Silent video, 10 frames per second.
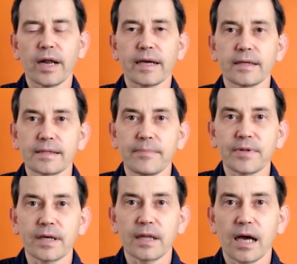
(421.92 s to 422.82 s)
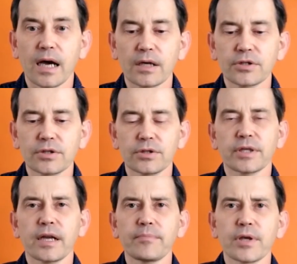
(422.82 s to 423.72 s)
like a, something large.
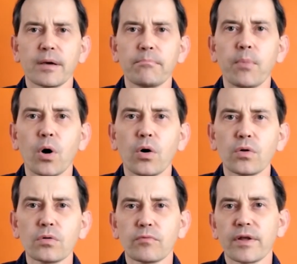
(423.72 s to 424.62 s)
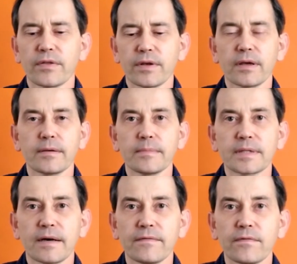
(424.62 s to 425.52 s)
It can be a bowl with uh,
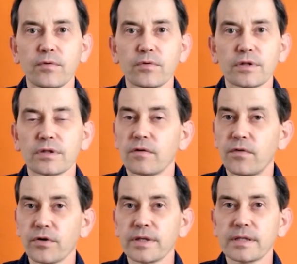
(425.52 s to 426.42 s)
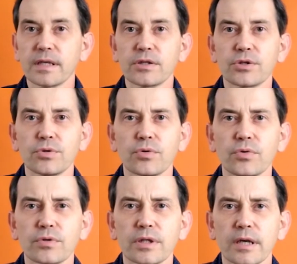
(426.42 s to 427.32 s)
some food. So for instance, you
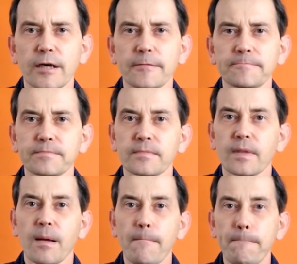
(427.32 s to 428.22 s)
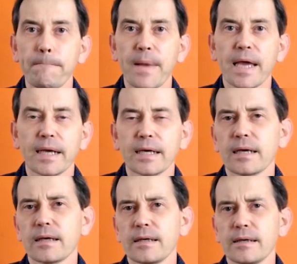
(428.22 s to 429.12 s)
could um, make
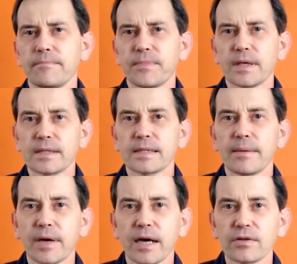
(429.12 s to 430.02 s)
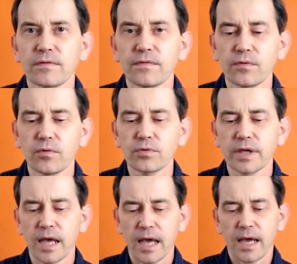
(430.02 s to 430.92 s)
um, some kind of
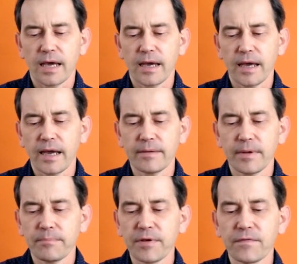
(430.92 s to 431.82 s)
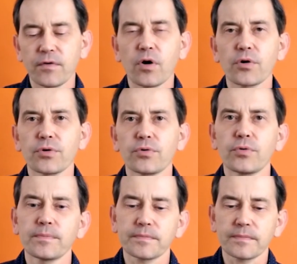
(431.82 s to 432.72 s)
food uh, and before
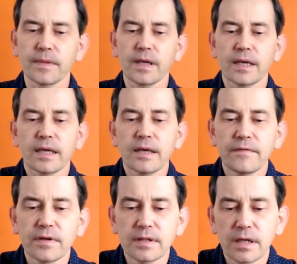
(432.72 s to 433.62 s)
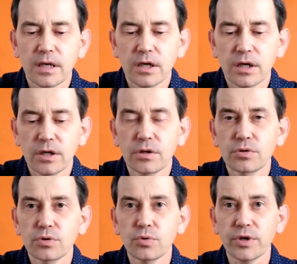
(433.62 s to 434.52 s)
you mm, give it
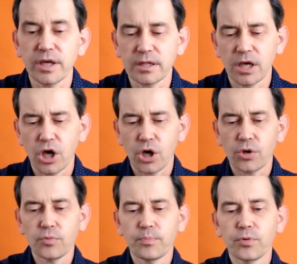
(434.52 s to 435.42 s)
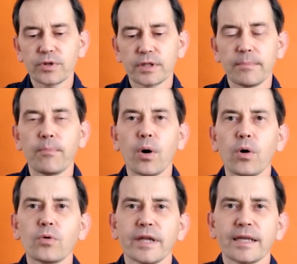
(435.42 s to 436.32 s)
uh, to eat, you put the
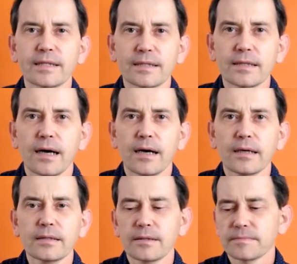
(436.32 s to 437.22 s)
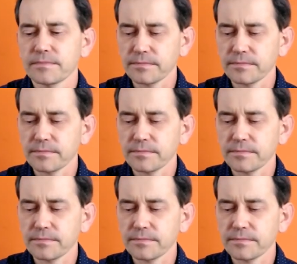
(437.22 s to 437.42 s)
bowl inside